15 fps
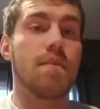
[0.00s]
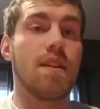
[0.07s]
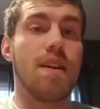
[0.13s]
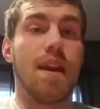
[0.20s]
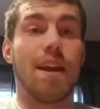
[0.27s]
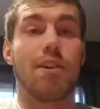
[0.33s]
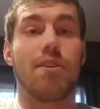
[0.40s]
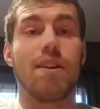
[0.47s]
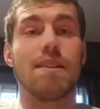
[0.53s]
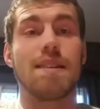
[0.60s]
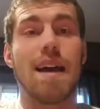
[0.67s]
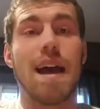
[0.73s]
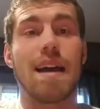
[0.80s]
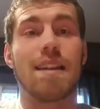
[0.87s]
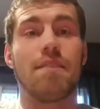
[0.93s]
increase
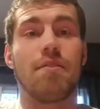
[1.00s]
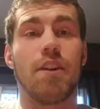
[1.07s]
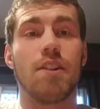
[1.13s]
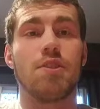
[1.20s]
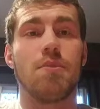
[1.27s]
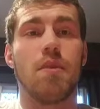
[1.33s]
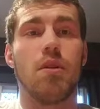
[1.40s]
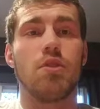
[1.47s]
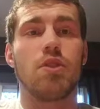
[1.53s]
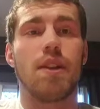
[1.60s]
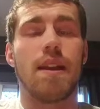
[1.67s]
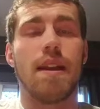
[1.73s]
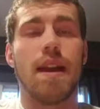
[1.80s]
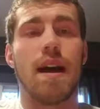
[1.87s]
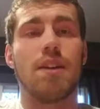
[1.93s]
active range of motion
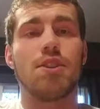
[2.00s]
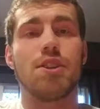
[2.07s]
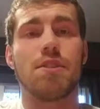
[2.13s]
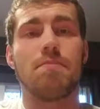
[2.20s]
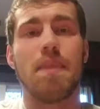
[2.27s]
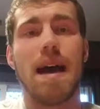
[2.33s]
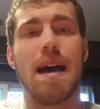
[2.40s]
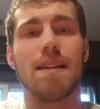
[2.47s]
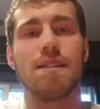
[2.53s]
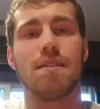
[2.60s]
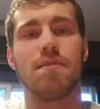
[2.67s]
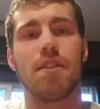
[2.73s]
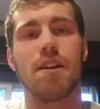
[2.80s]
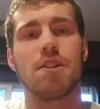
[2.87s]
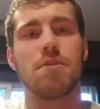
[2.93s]
and not just
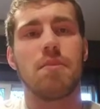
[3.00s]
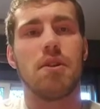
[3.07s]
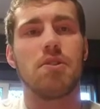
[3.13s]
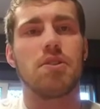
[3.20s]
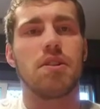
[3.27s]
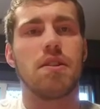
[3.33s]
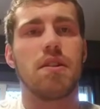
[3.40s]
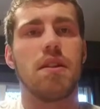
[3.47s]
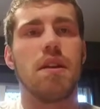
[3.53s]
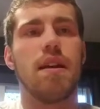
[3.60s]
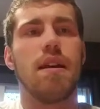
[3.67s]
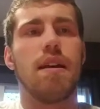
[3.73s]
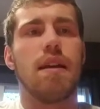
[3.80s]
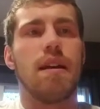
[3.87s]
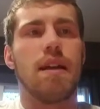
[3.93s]
passive range of motion.
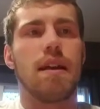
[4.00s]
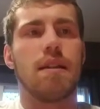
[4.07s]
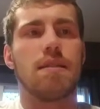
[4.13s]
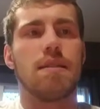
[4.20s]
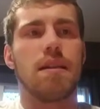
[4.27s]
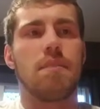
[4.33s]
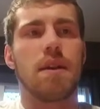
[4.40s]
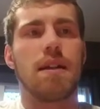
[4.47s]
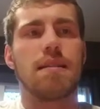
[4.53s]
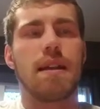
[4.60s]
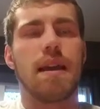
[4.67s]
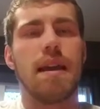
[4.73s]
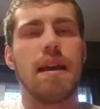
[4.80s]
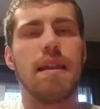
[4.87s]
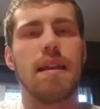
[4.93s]
Because
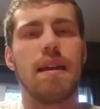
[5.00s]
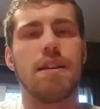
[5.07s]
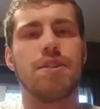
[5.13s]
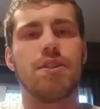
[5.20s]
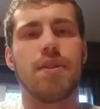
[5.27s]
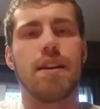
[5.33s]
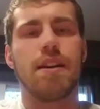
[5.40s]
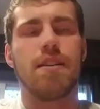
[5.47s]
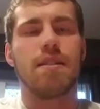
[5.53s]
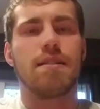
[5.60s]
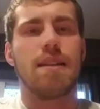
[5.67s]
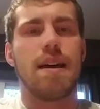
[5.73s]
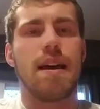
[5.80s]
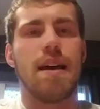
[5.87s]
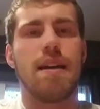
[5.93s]
again, the issue here is
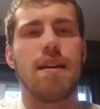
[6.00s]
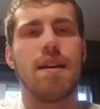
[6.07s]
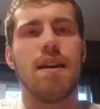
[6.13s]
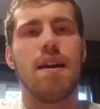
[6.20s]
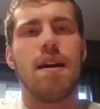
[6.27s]
that,